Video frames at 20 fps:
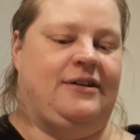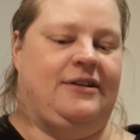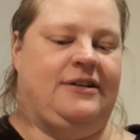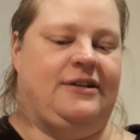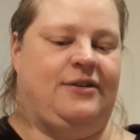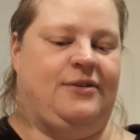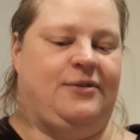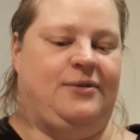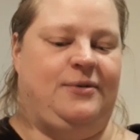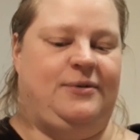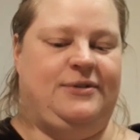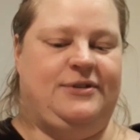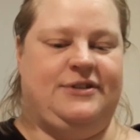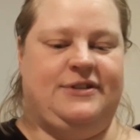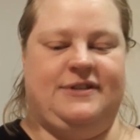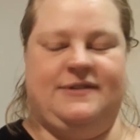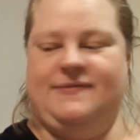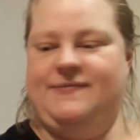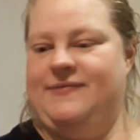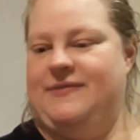the
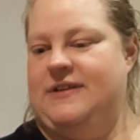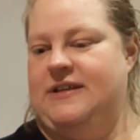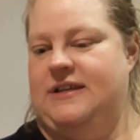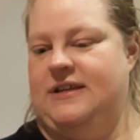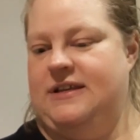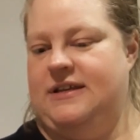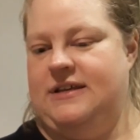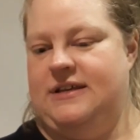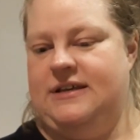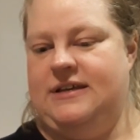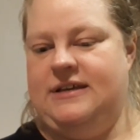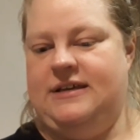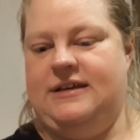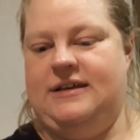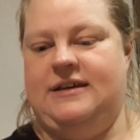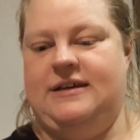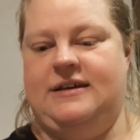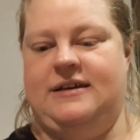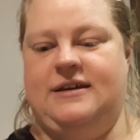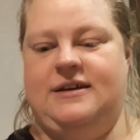holes,
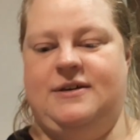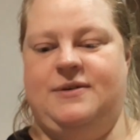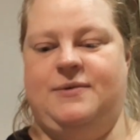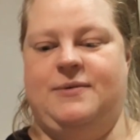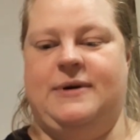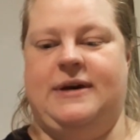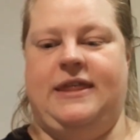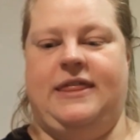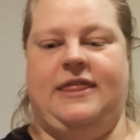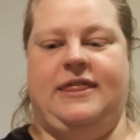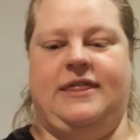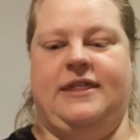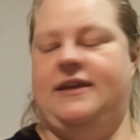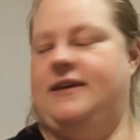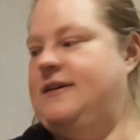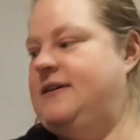with